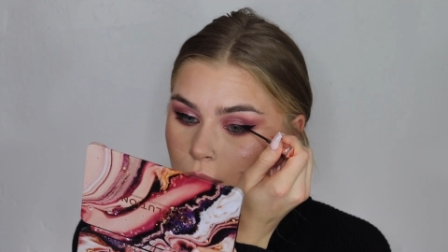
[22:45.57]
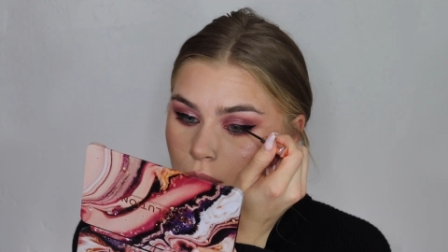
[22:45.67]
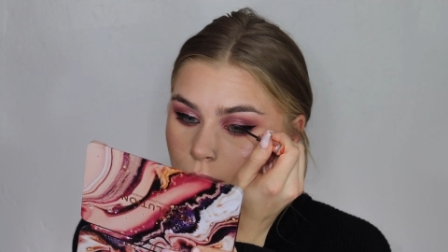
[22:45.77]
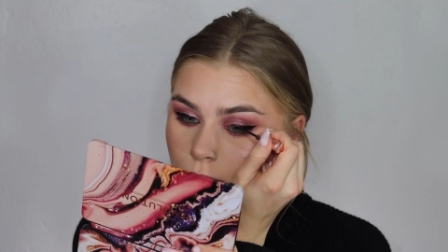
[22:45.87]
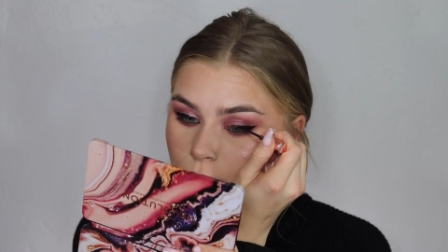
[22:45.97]

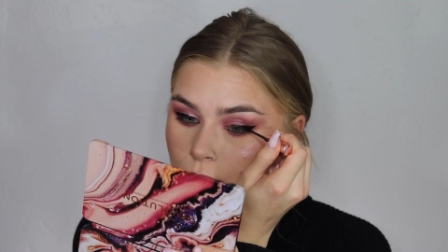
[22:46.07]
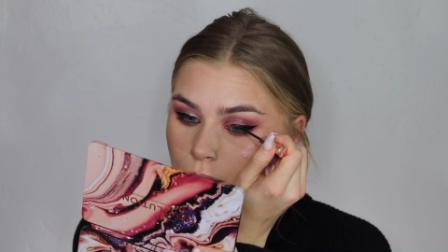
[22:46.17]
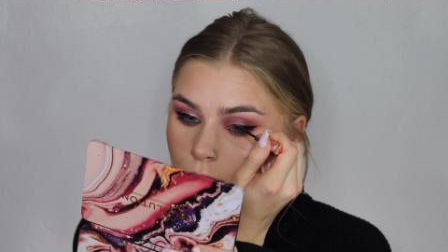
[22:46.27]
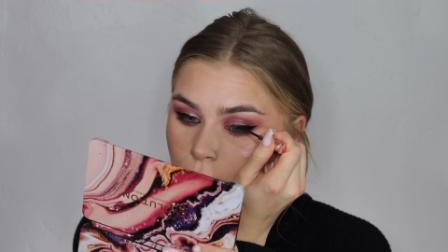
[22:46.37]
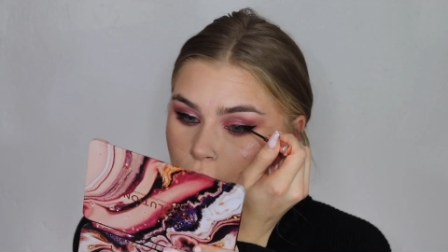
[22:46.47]
oh,
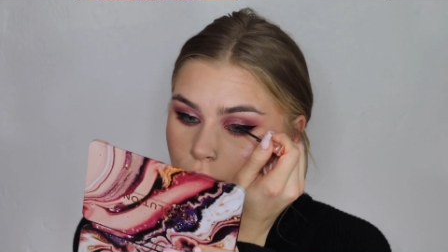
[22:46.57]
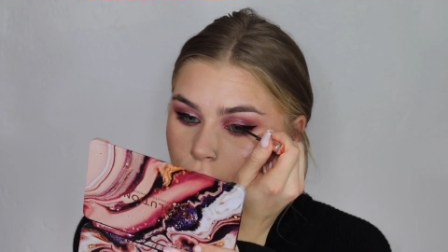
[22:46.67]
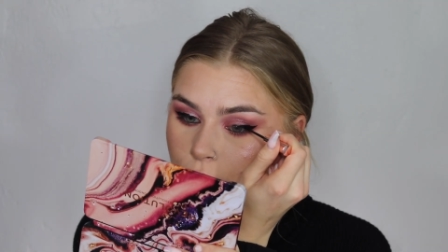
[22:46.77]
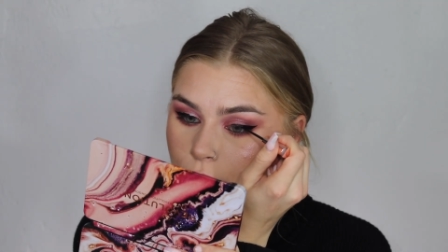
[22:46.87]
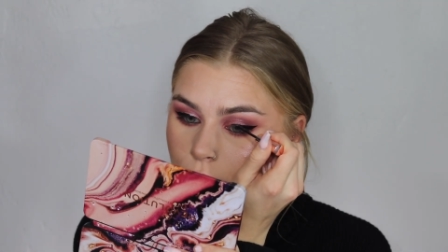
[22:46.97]

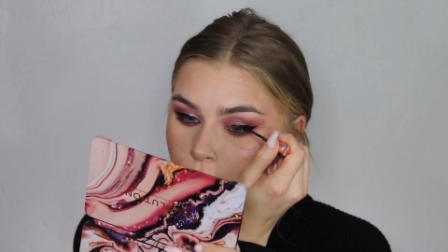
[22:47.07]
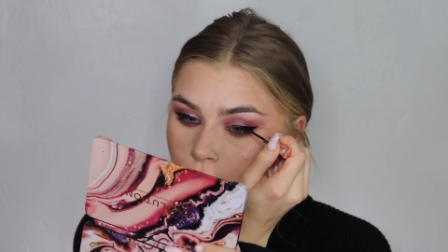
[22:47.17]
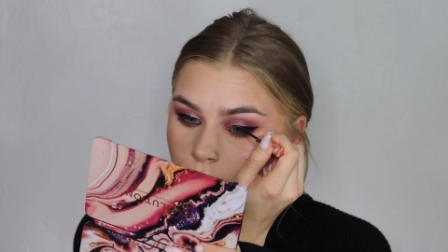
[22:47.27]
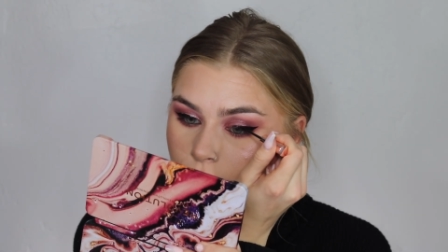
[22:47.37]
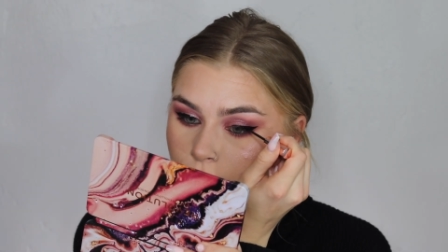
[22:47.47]
refill
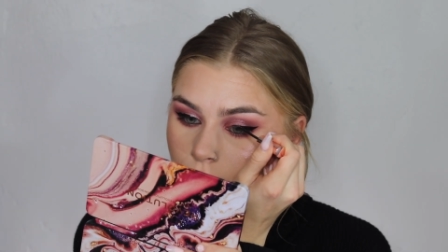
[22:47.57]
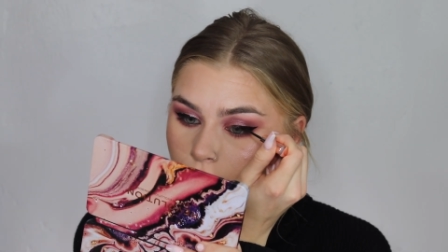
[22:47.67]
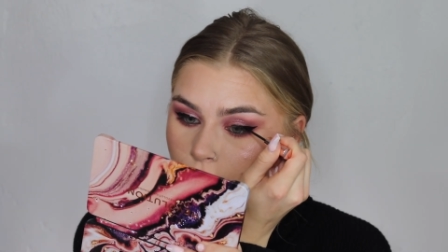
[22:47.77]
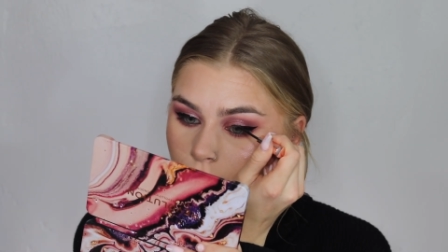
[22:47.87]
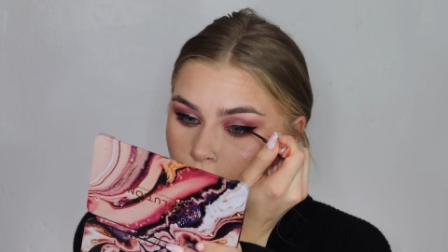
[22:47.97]
kind of
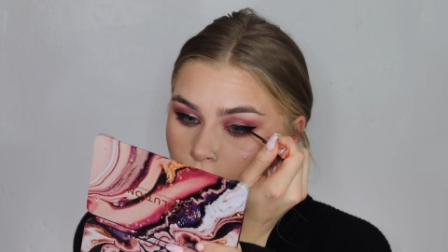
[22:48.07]
thing.